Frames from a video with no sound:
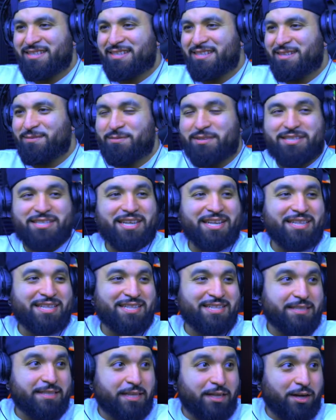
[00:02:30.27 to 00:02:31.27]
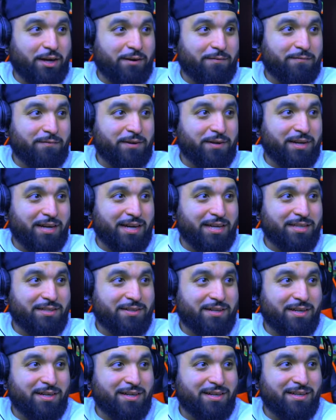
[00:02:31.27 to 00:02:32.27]
I'm gonna take this thing off, guys,
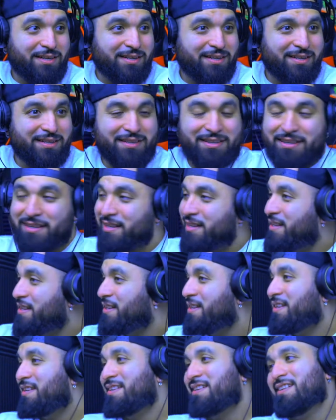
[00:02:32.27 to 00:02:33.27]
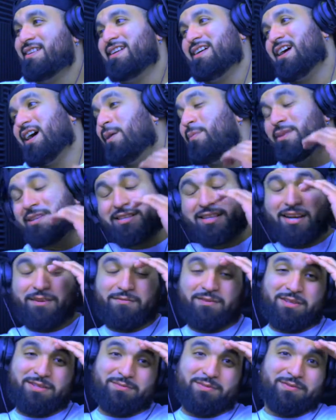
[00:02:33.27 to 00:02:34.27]
right here. I'm excited for
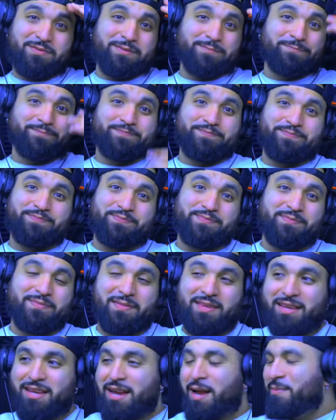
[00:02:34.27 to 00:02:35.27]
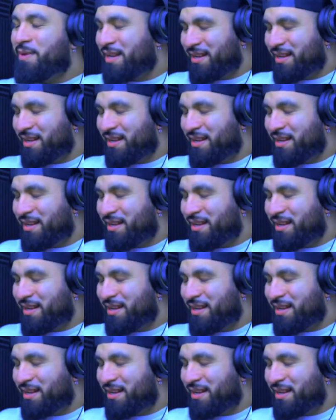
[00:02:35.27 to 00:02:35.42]
this movie. I mean,